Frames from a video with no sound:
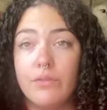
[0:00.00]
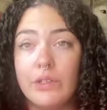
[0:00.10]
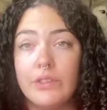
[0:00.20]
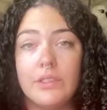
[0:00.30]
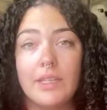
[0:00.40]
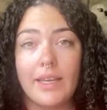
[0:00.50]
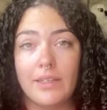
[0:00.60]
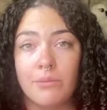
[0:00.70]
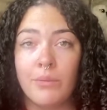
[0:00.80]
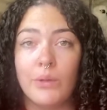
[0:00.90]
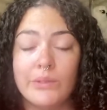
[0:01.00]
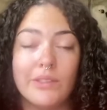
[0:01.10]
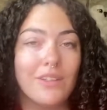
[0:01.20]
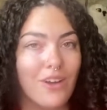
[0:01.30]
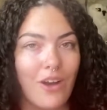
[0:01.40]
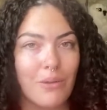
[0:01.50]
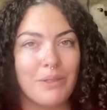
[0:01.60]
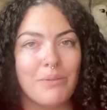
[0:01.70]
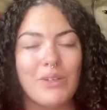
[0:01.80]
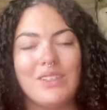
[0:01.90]
First and most
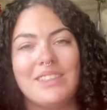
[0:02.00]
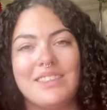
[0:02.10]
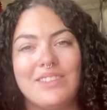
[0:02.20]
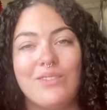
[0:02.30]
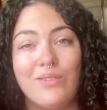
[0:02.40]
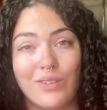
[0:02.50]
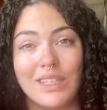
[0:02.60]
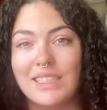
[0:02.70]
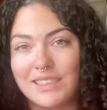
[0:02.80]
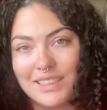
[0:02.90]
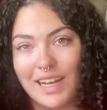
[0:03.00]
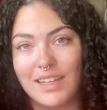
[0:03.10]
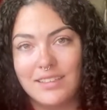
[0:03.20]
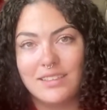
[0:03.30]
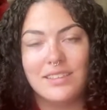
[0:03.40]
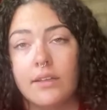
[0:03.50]
common one is Fungusgnats.